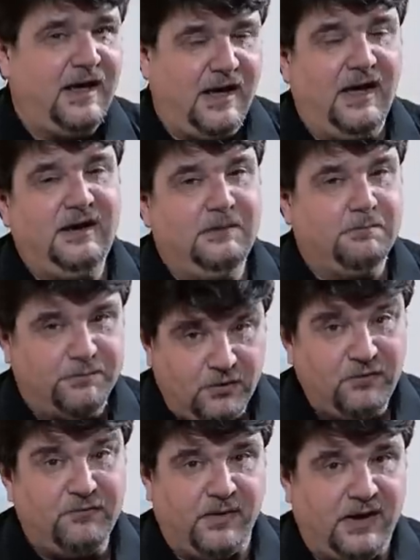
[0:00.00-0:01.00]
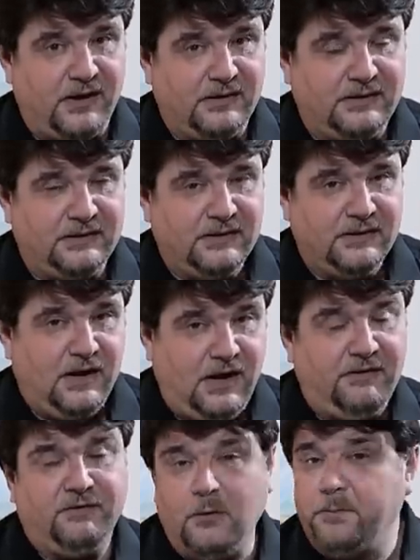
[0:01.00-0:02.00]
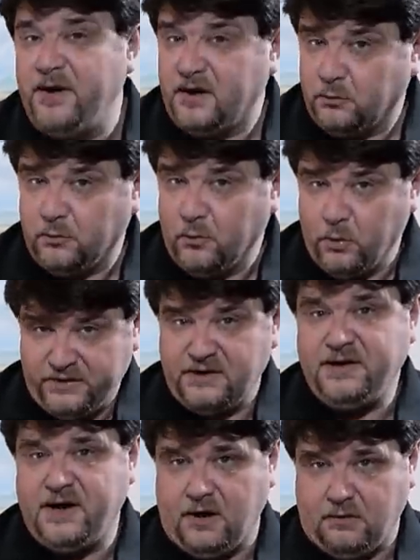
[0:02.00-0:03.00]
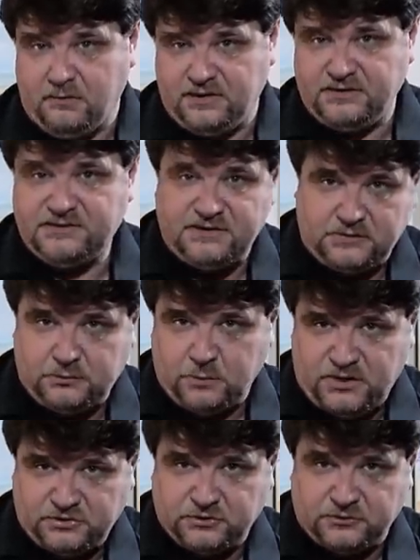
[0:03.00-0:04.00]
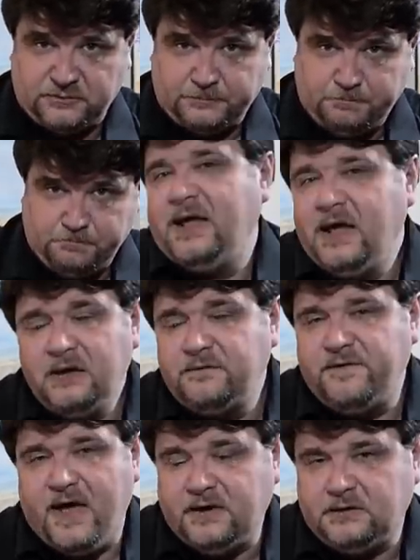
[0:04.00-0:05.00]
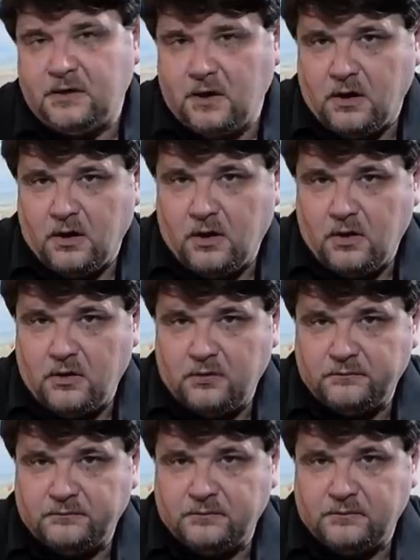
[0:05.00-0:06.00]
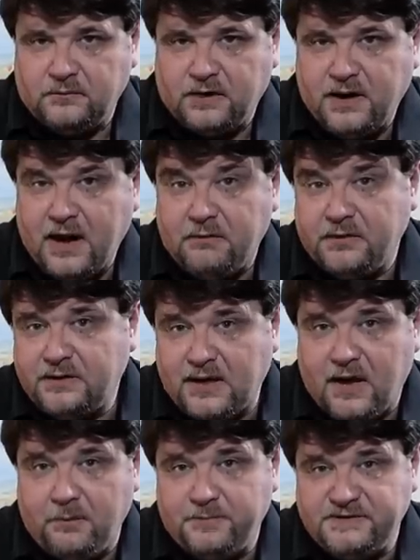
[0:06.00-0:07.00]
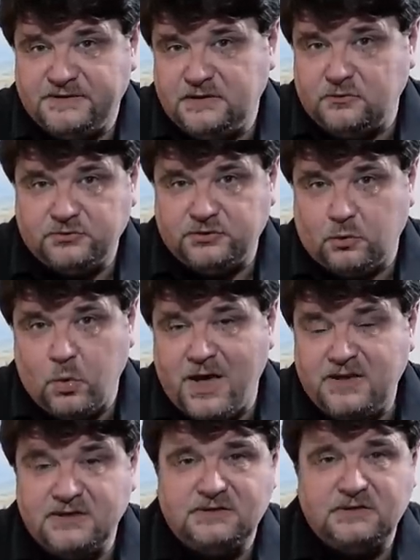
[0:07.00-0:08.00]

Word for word: an improvement if compared with the current situation. In fact, on the current type 001 and